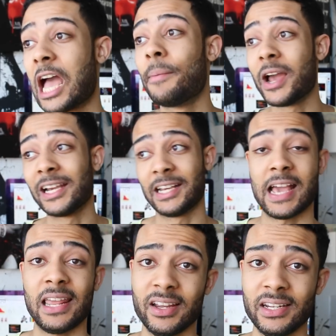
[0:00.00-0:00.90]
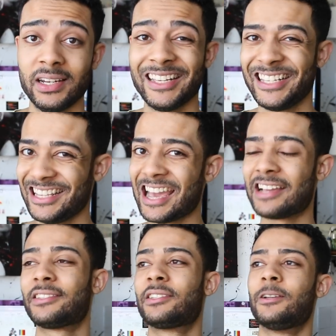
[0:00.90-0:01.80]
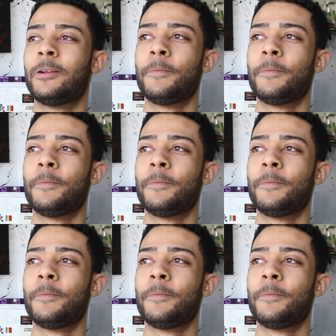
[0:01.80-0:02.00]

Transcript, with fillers: Am I glad I did it? Yes.